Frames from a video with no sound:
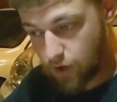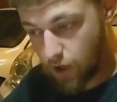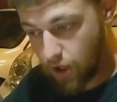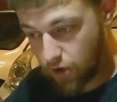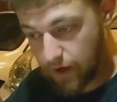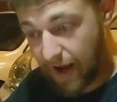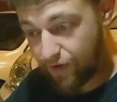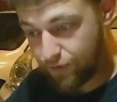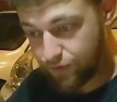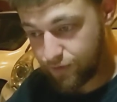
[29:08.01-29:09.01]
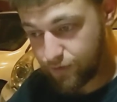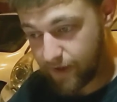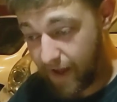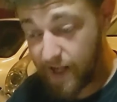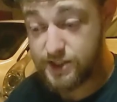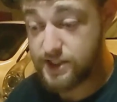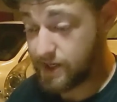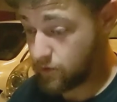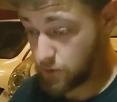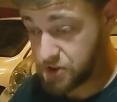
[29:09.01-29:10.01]
autograph adds
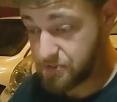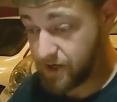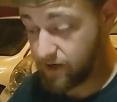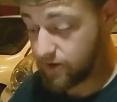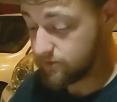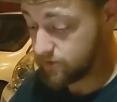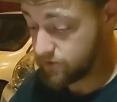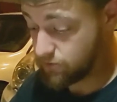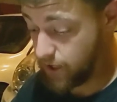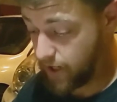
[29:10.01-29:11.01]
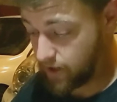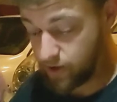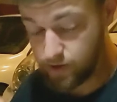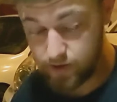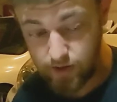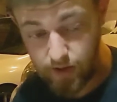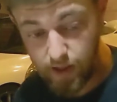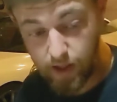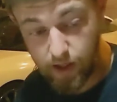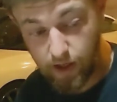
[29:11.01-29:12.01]
10 horsepower. That's what I heard.
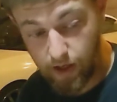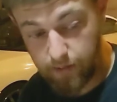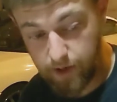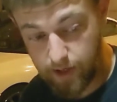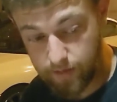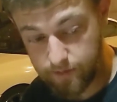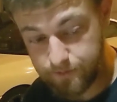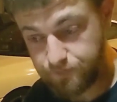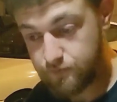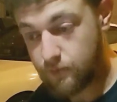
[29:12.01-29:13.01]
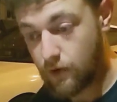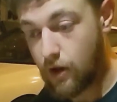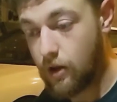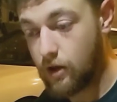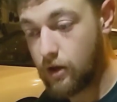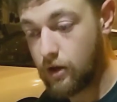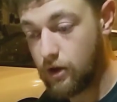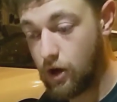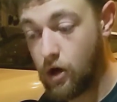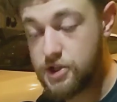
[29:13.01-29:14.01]
I mean,
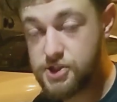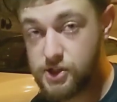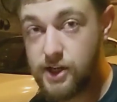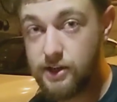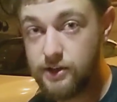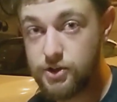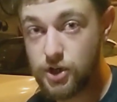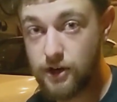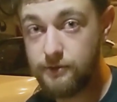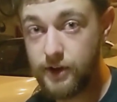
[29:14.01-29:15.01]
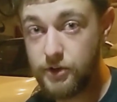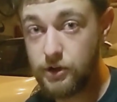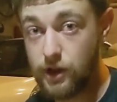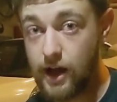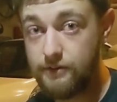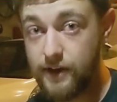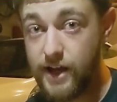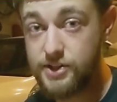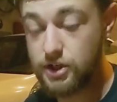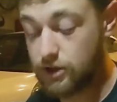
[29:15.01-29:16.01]
honestly, the truck felt a lot
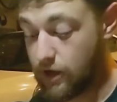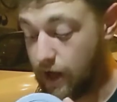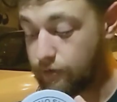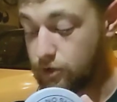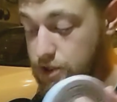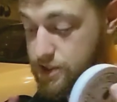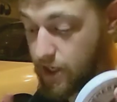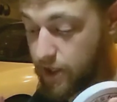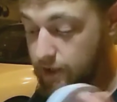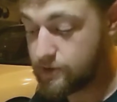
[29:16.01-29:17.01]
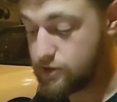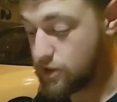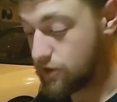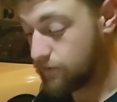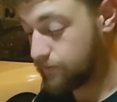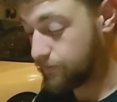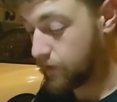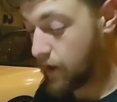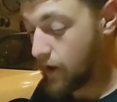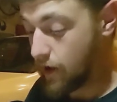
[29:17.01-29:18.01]
faster after he signed it, so
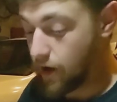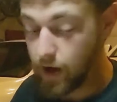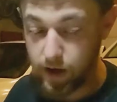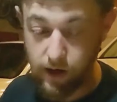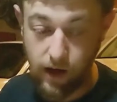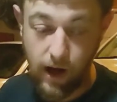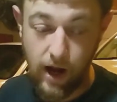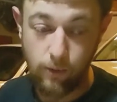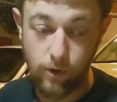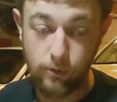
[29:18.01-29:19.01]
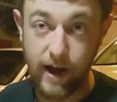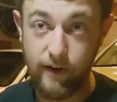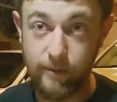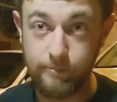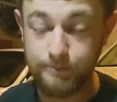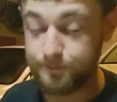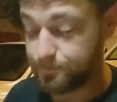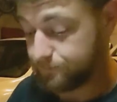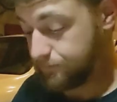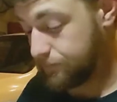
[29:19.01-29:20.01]
I won't doubt him,
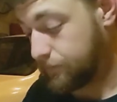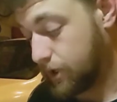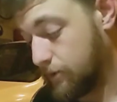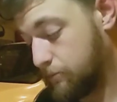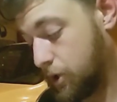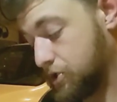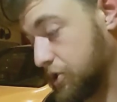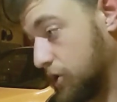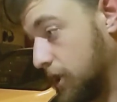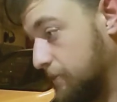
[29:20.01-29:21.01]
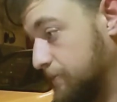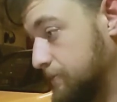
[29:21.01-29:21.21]
personally.